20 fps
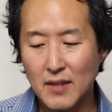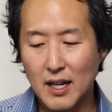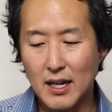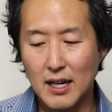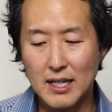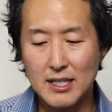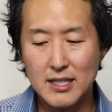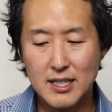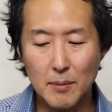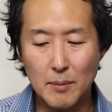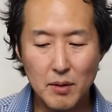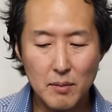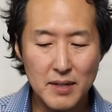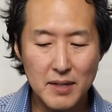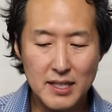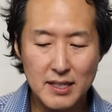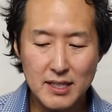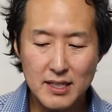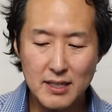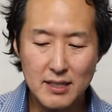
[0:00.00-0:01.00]
uh,
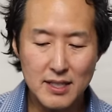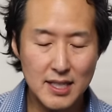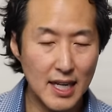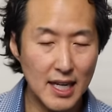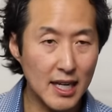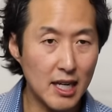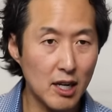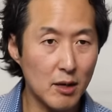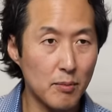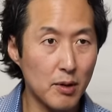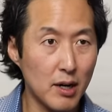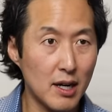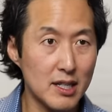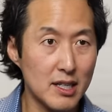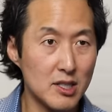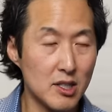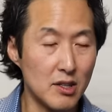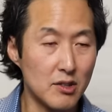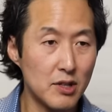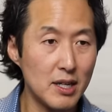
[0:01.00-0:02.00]
supplements, skincare
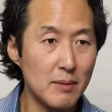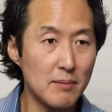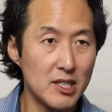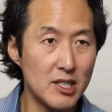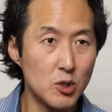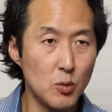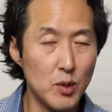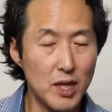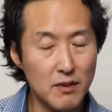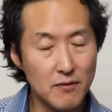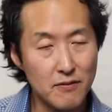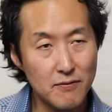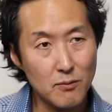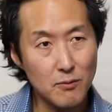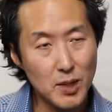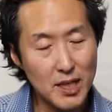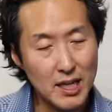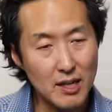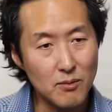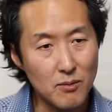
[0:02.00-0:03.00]
products, and treatments, we can,
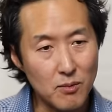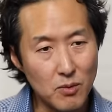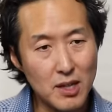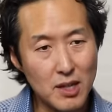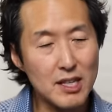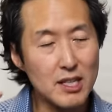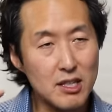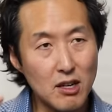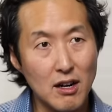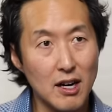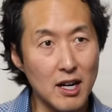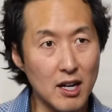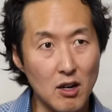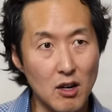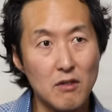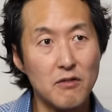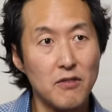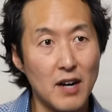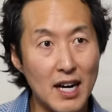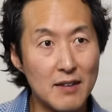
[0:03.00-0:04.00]
we can really target
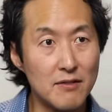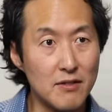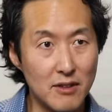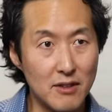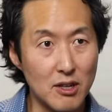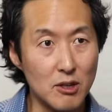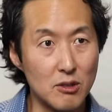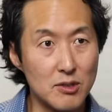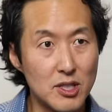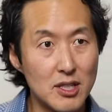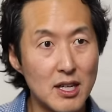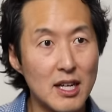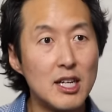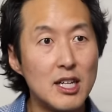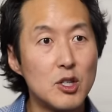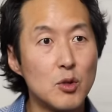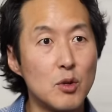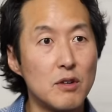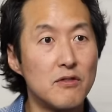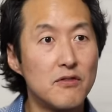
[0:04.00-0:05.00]
all five of those
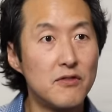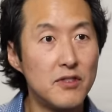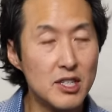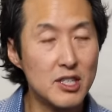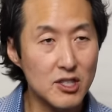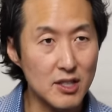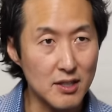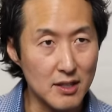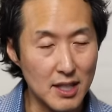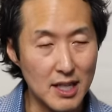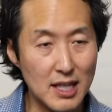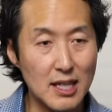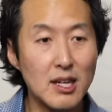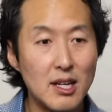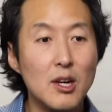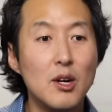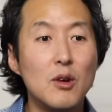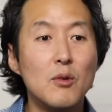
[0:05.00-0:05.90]
to efficiently